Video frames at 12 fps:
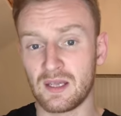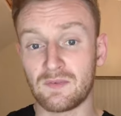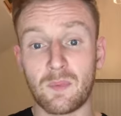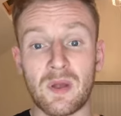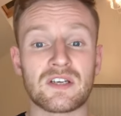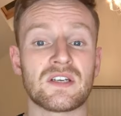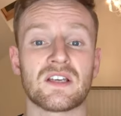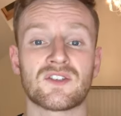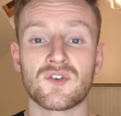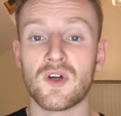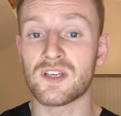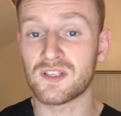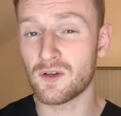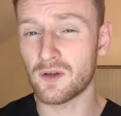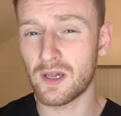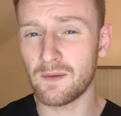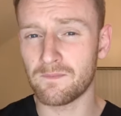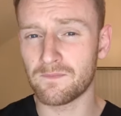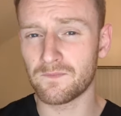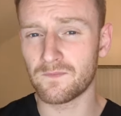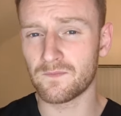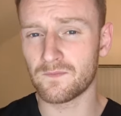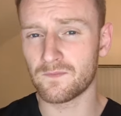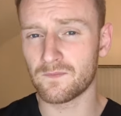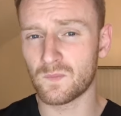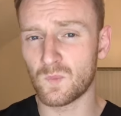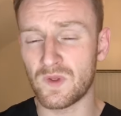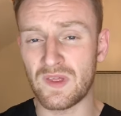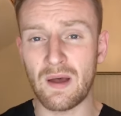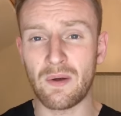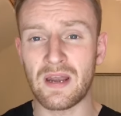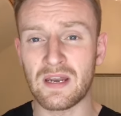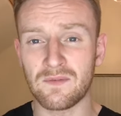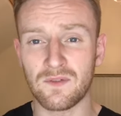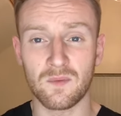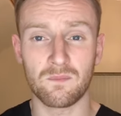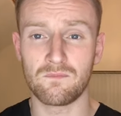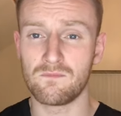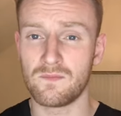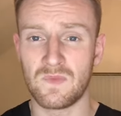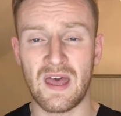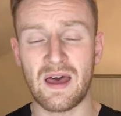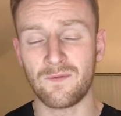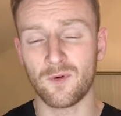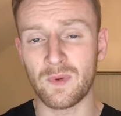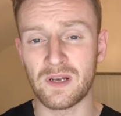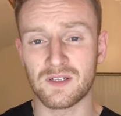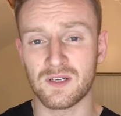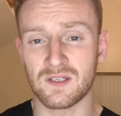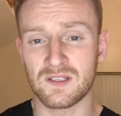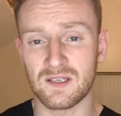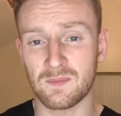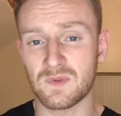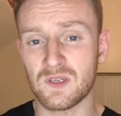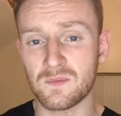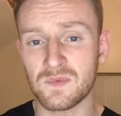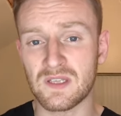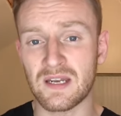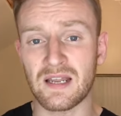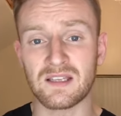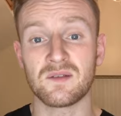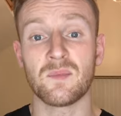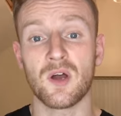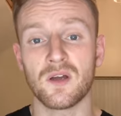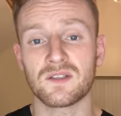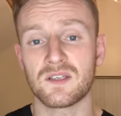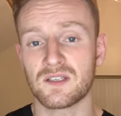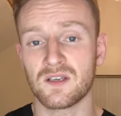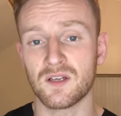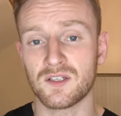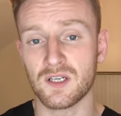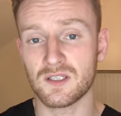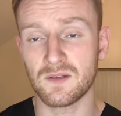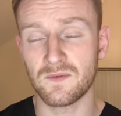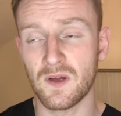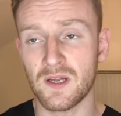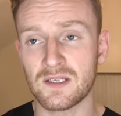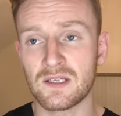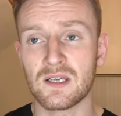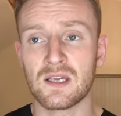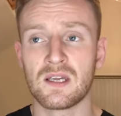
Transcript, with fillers: If a patient has dry socket without any of the, the aforementioned symptoms, then antibiotics aren't justified.